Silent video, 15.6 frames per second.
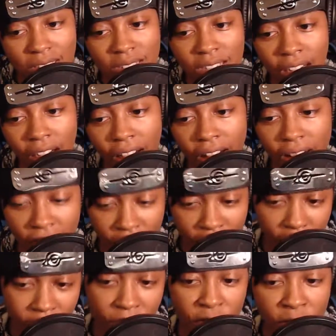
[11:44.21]
called
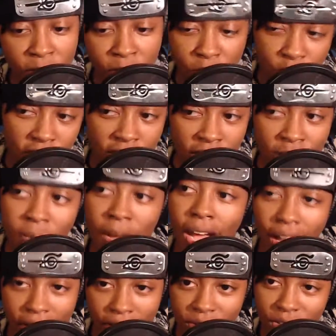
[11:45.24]
Mushy
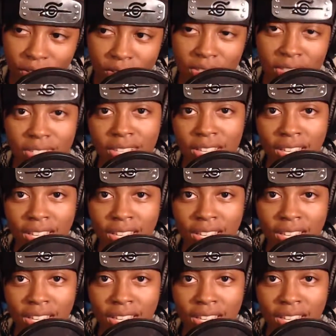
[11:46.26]
Ponders,